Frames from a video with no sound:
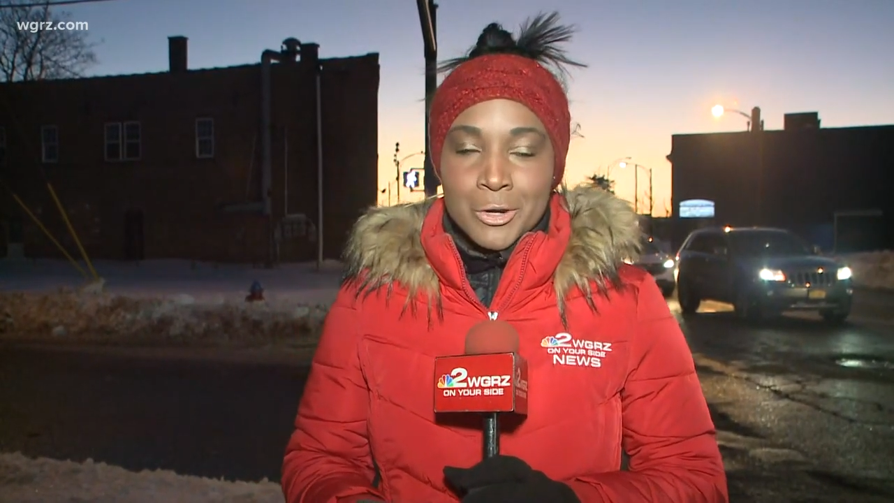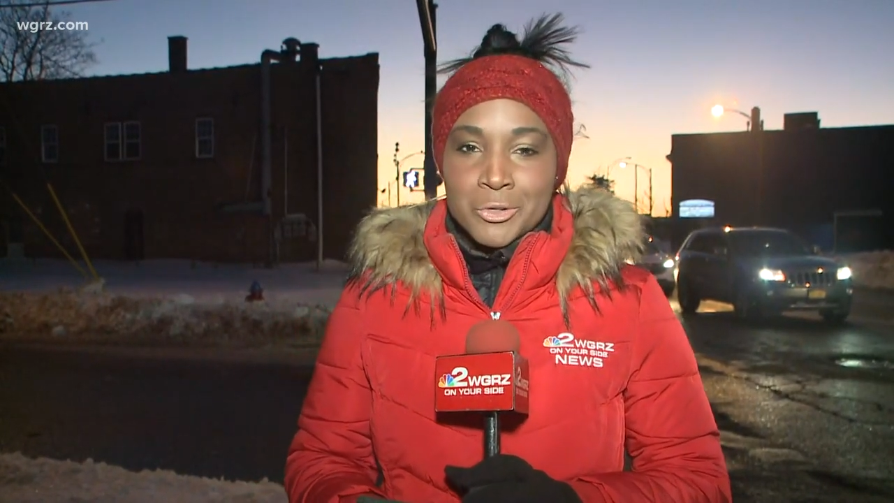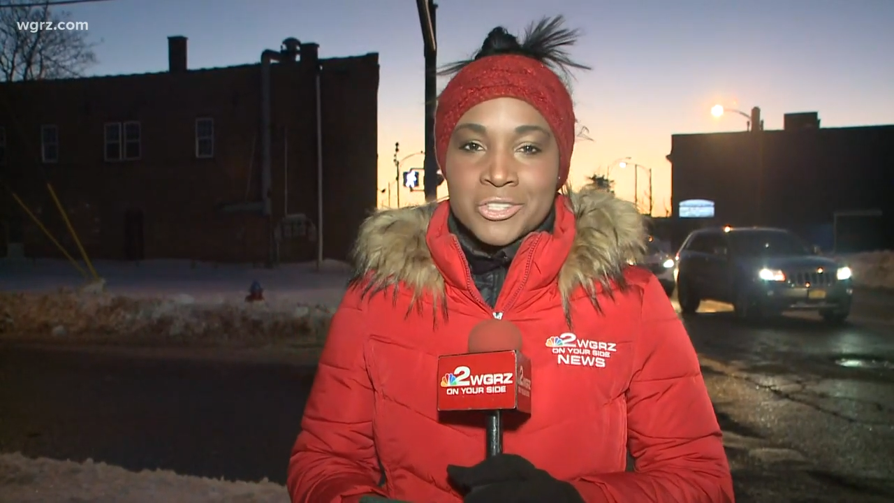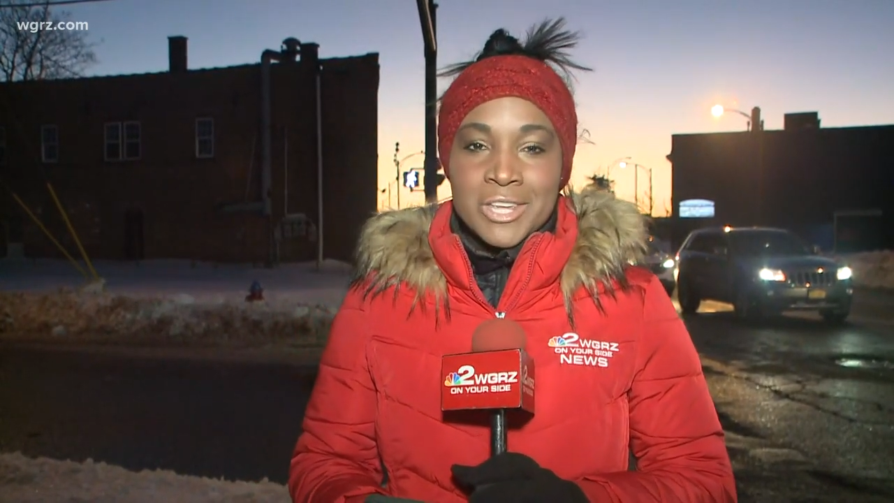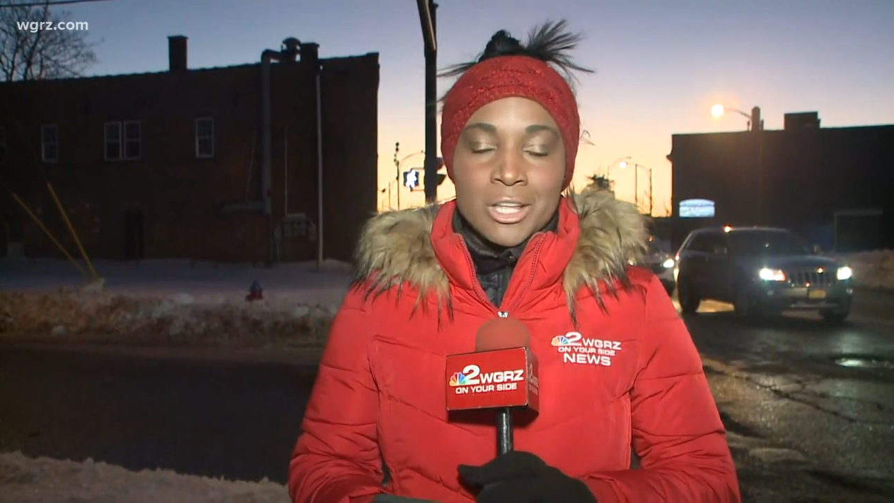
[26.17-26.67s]

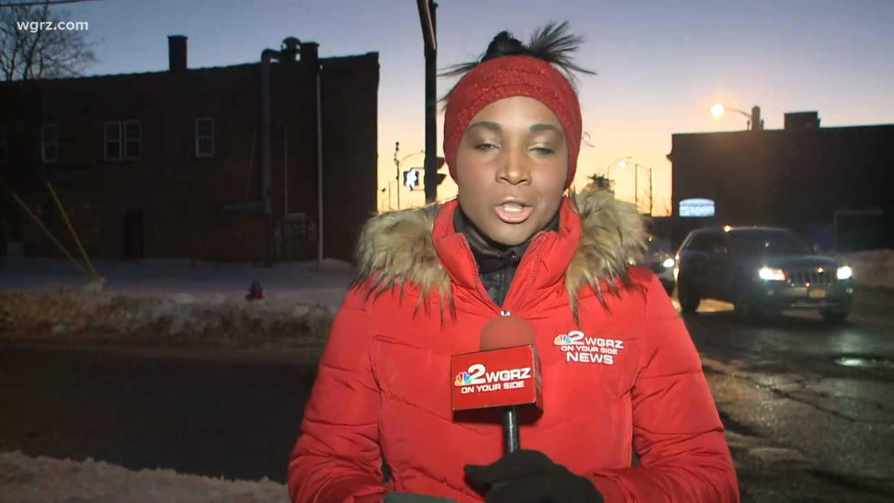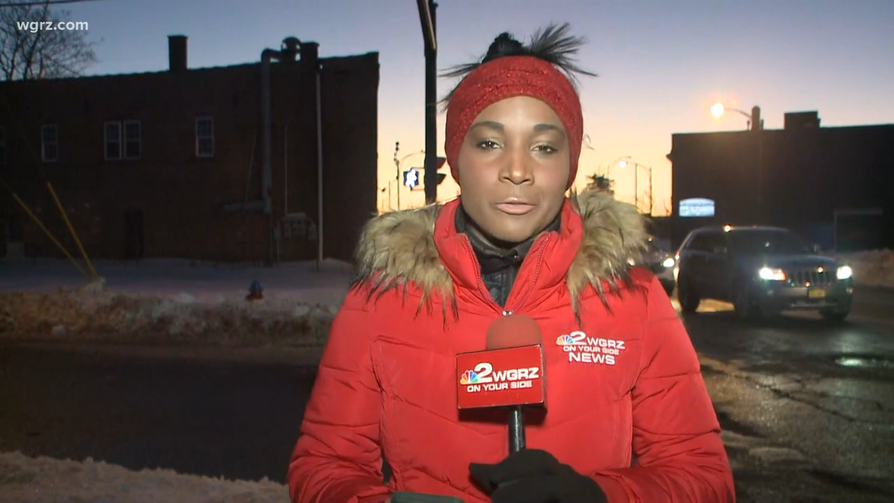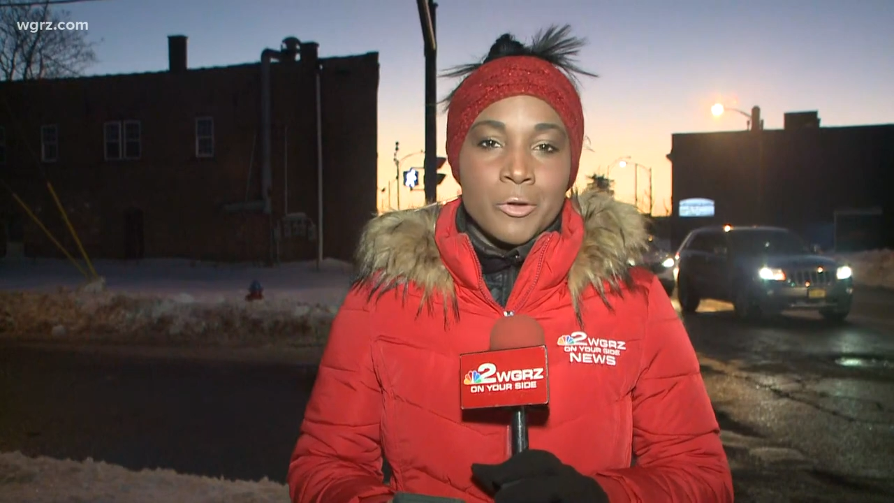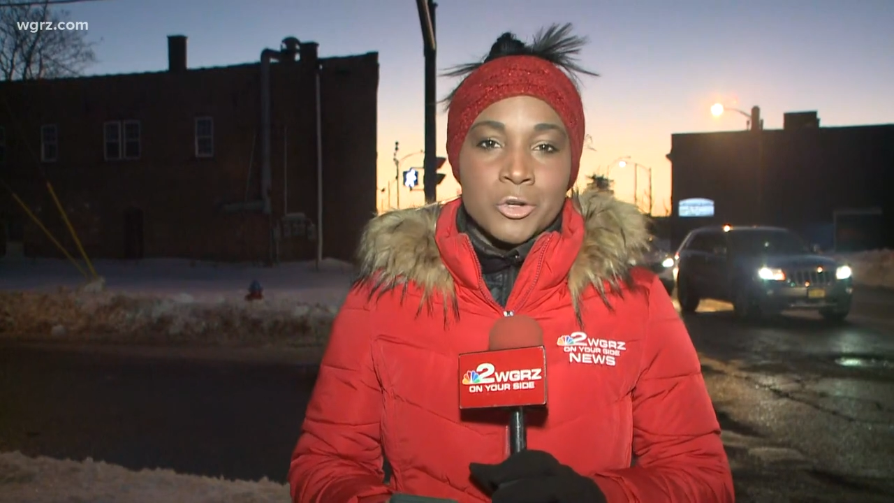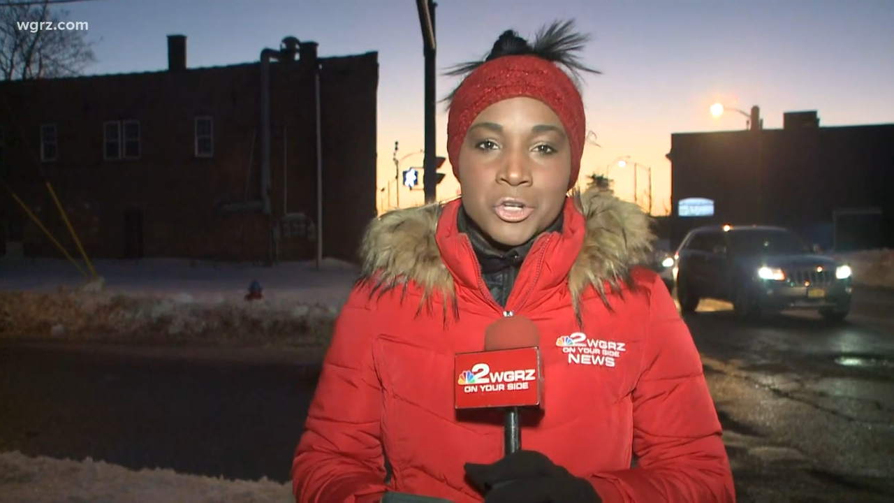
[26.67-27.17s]
Just take a look.
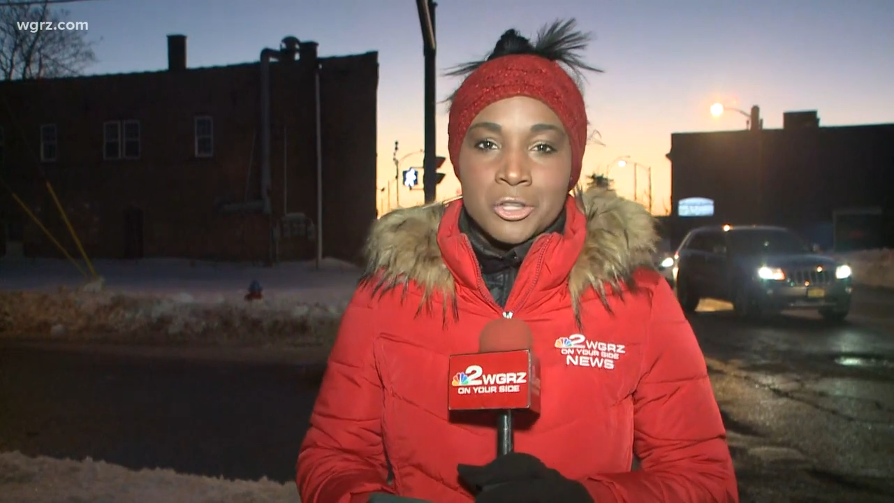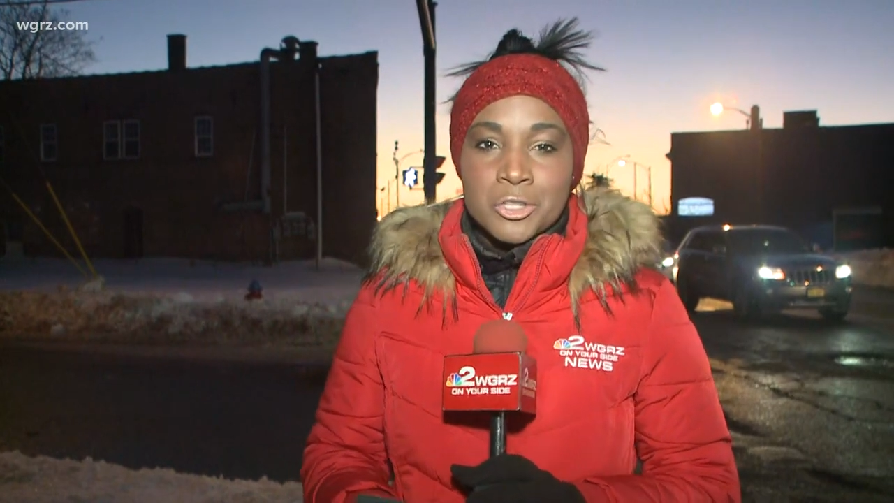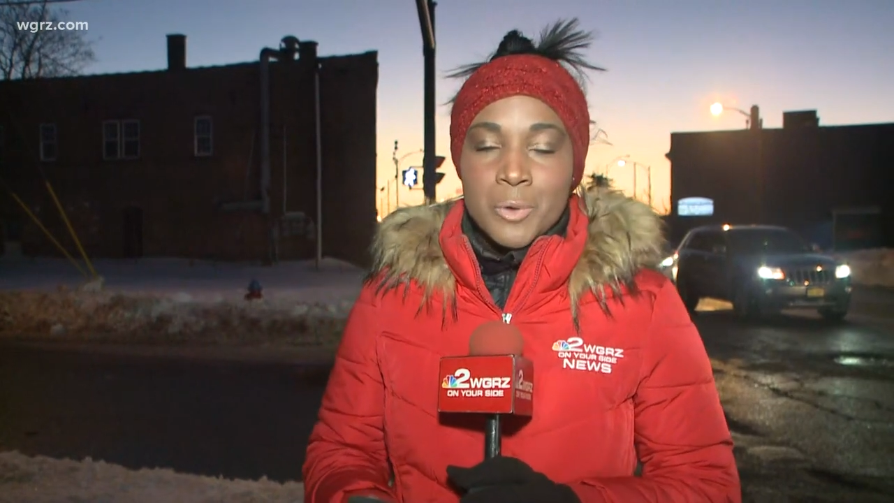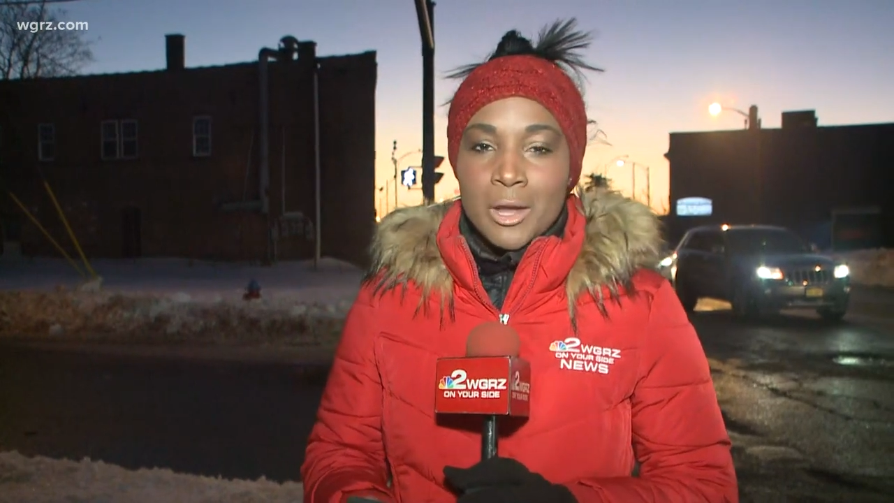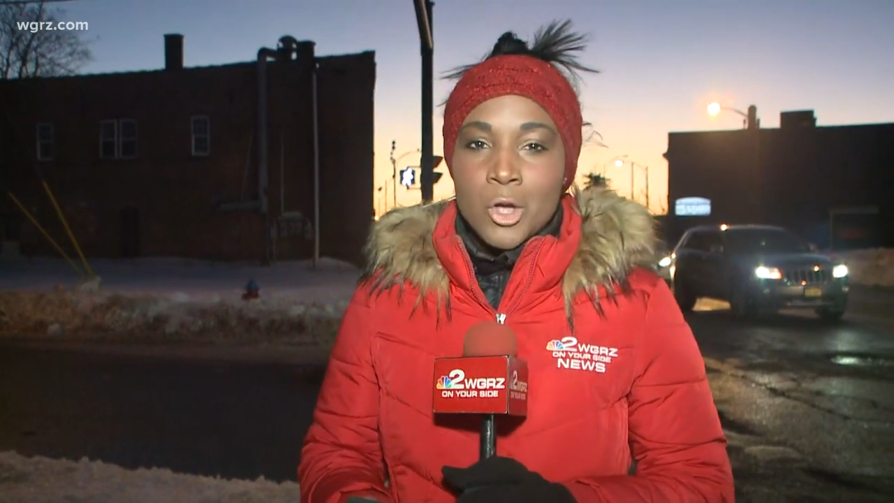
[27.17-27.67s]
Photojournalist
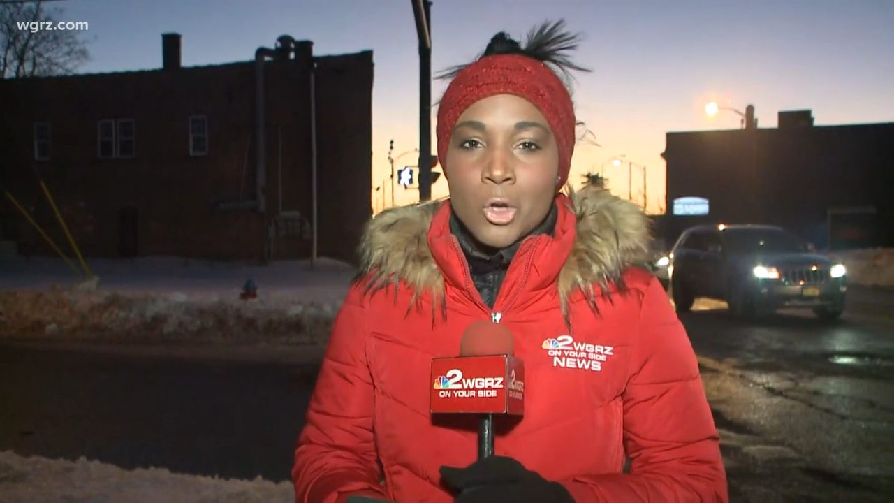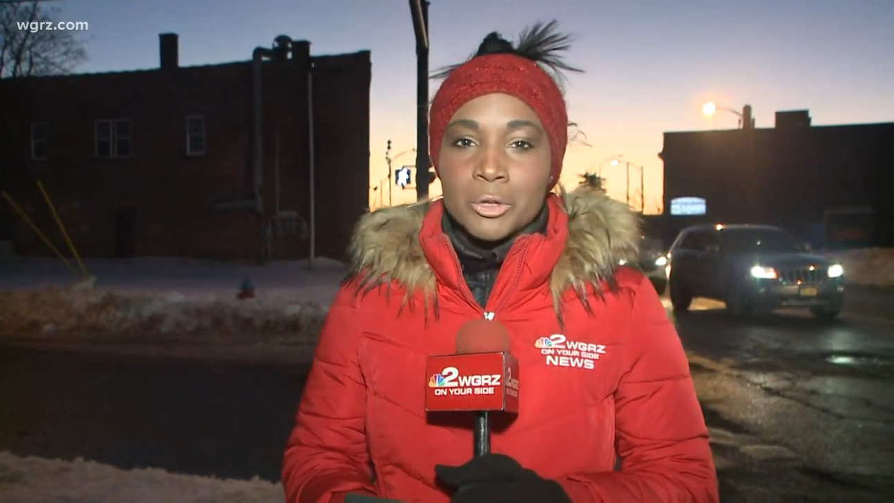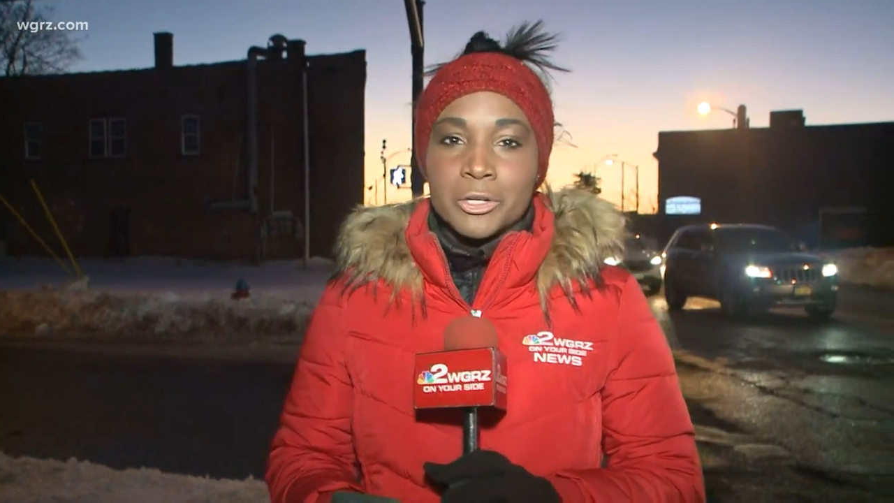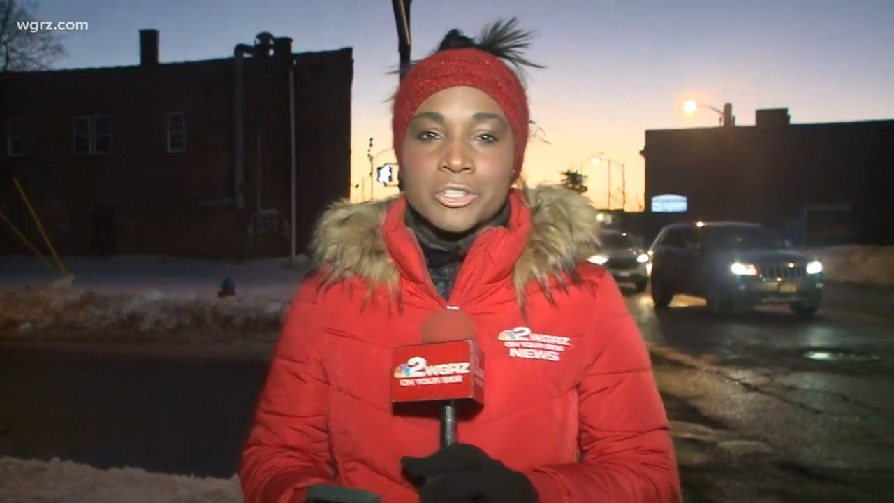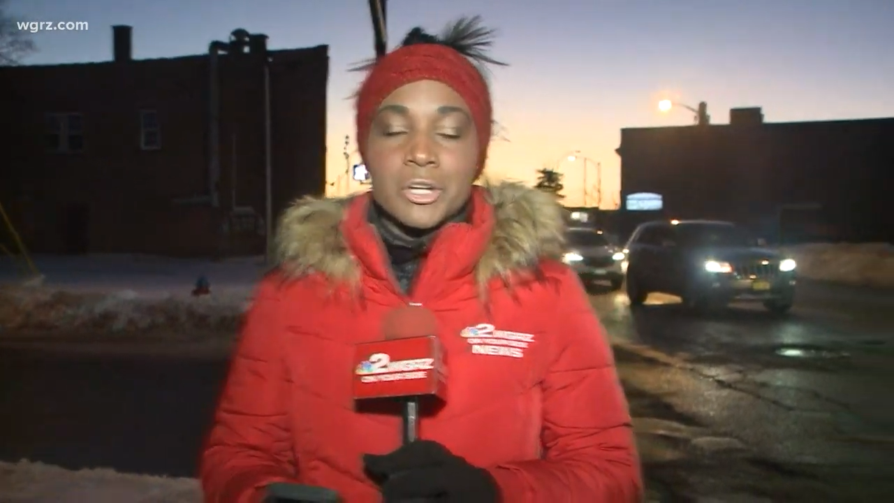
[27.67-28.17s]
Ryan
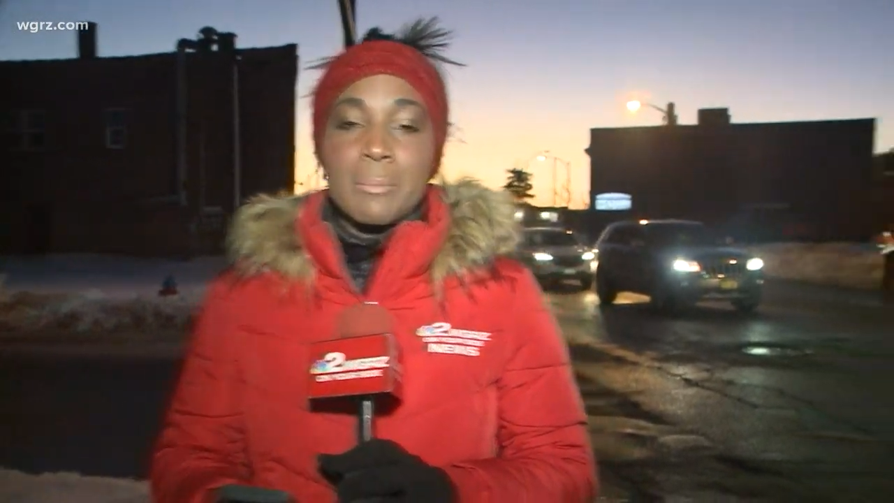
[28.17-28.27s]
Kohler is going to